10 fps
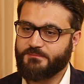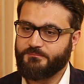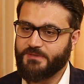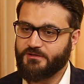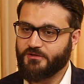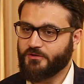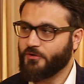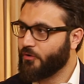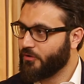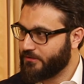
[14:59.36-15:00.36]
may not
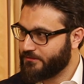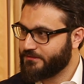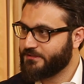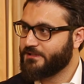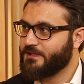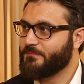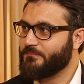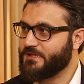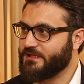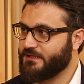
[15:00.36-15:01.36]
all
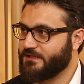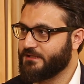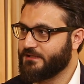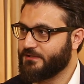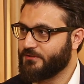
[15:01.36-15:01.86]
be